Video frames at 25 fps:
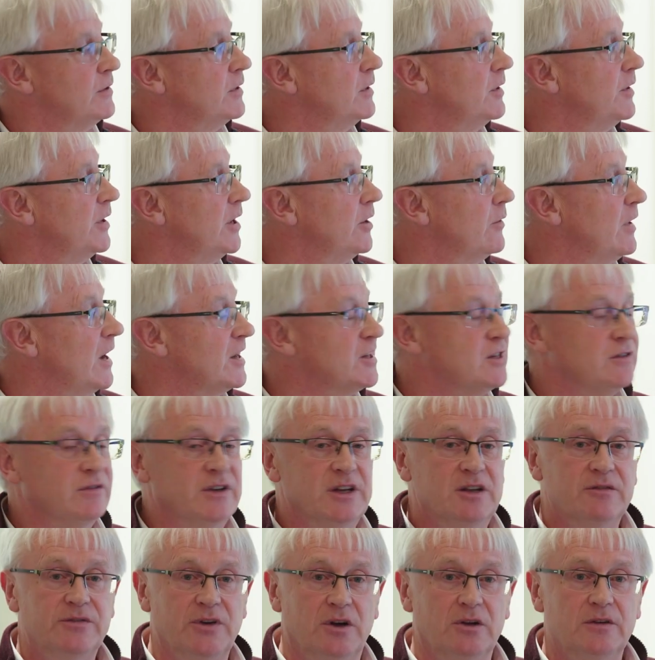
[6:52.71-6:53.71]
and they're actively
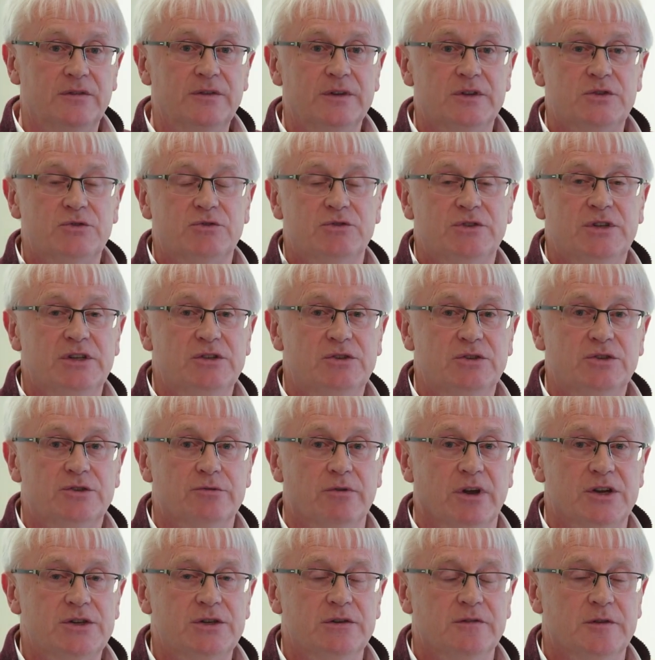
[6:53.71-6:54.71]
involved in the strategic
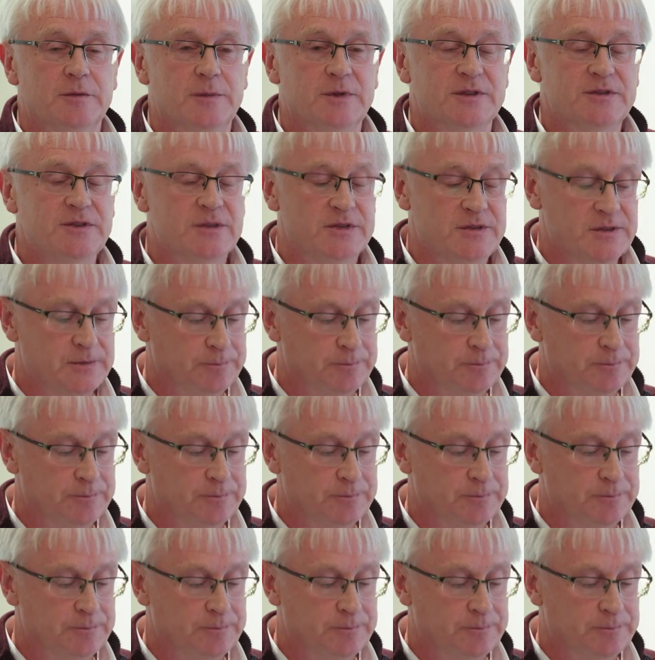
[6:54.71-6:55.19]
direction of the business.